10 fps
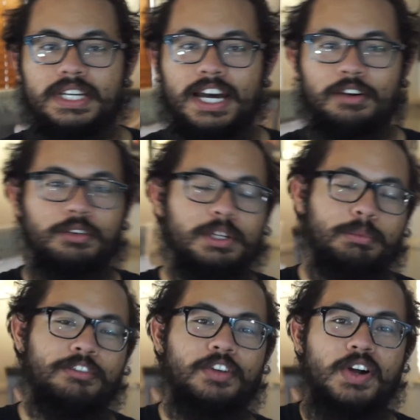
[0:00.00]
I don't really
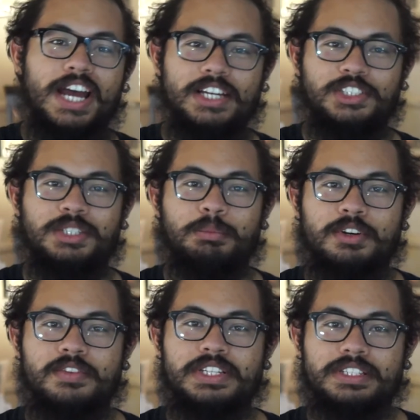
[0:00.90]
prefer action
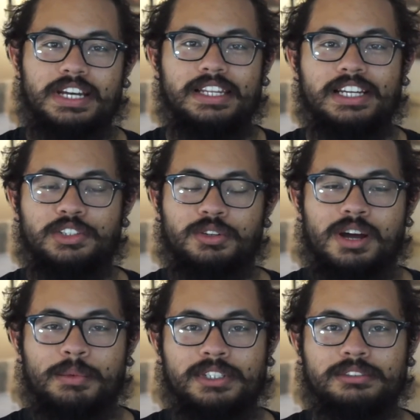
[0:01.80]
movies. I like
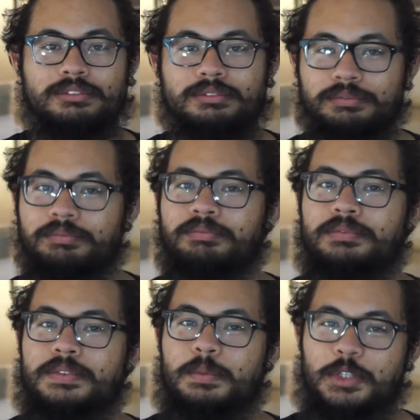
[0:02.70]
drama,
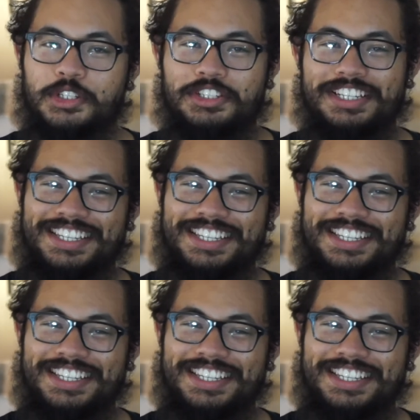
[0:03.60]
which